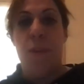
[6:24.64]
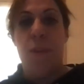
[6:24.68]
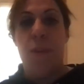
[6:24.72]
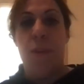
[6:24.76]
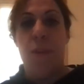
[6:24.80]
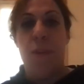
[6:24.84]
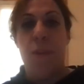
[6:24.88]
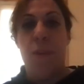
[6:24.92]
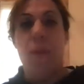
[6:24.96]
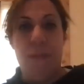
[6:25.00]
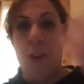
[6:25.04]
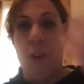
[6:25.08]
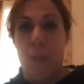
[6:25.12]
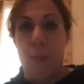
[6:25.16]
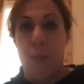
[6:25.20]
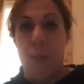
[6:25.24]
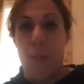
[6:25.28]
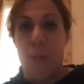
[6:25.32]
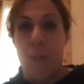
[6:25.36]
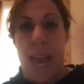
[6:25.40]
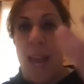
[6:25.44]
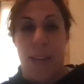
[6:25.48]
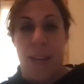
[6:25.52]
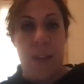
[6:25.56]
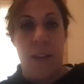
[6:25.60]
If you believe
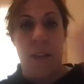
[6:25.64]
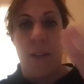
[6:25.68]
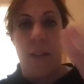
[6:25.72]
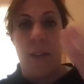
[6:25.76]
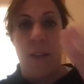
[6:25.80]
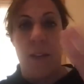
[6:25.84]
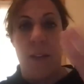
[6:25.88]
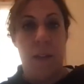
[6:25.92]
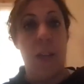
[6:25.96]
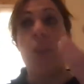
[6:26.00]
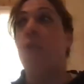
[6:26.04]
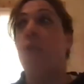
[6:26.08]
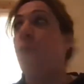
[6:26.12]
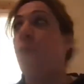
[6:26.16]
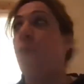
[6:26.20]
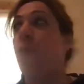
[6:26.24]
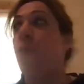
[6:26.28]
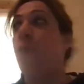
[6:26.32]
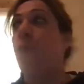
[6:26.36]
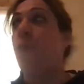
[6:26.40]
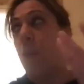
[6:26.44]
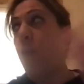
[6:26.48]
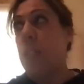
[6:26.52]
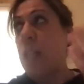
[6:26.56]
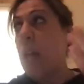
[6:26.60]
you're a banana and
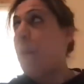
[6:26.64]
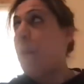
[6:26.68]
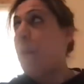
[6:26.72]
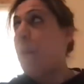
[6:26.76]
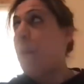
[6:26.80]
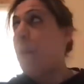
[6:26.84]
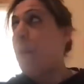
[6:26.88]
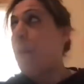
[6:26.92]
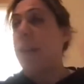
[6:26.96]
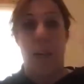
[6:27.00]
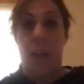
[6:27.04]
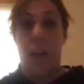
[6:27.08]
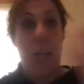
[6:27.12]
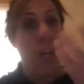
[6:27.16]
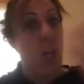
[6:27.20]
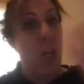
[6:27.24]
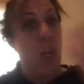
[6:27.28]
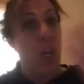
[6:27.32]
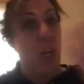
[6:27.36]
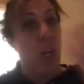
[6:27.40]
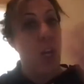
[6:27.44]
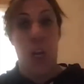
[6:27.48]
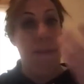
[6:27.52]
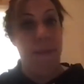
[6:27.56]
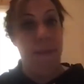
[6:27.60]
you really want a lemon,
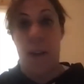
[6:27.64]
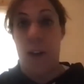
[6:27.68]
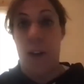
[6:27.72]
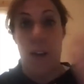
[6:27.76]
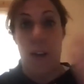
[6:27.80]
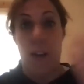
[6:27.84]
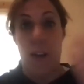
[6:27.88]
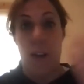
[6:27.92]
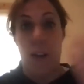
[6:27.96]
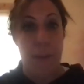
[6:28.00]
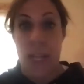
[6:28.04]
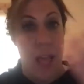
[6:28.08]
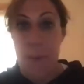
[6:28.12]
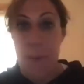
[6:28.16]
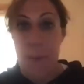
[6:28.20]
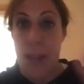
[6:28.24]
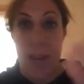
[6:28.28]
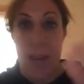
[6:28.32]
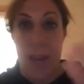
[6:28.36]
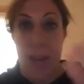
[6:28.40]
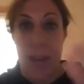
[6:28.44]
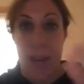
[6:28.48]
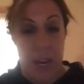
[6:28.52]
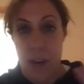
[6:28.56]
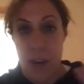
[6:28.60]
you're never going to be a
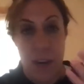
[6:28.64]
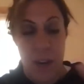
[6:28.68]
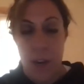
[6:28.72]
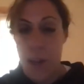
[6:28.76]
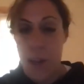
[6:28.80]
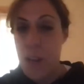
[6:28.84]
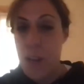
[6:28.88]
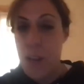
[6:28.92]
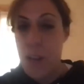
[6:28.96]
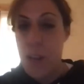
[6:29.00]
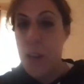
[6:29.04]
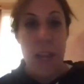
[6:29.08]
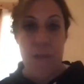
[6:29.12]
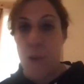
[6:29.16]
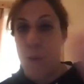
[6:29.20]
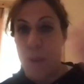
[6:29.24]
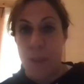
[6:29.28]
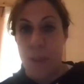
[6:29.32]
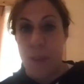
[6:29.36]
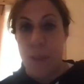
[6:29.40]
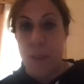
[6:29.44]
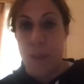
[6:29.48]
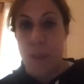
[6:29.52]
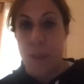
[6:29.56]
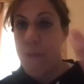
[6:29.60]
lemon.
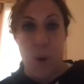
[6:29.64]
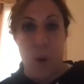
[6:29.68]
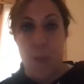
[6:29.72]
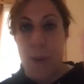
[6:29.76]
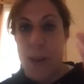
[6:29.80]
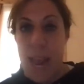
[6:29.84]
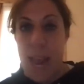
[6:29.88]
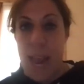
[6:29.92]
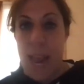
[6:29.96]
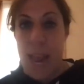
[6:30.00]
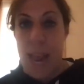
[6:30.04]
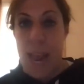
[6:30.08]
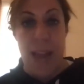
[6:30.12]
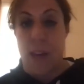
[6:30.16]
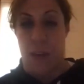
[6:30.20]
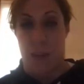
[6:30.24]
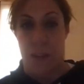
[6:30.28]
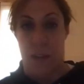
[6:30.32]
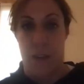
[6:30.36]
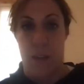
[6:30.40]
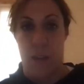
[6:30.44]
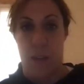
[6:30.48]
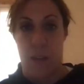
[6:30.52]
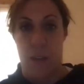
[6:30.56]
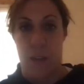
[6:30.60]
If you believe you're a
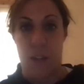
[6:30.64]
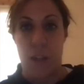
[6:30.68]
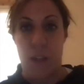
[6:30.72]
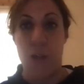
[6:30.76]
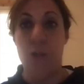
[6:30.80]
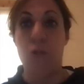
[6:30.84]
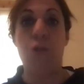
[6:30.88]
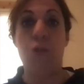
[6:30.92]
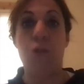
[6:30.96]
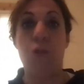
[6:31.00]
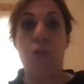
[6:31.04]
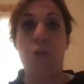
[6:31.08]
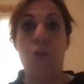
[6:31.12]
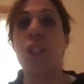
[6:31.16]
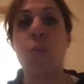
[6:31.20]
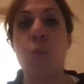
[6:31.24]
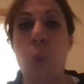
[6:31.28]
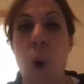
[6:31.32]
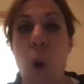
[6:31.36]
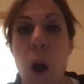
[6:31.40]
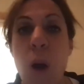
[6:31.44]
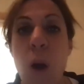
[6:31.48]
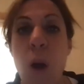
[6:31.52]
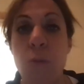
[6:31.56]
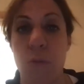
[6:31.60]
banana, you
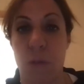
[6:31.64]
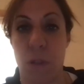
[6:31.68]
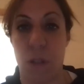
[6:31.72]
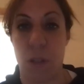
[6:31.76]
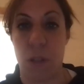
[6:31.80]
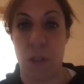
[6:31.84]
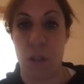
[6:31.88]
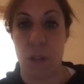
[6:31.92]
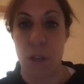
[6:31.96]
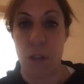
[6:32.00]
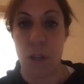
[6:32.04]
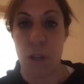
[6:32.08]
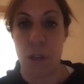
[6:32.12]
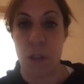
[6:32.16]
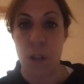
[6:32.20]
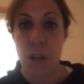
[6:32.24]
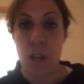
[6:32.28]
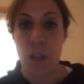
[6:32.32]
just won't.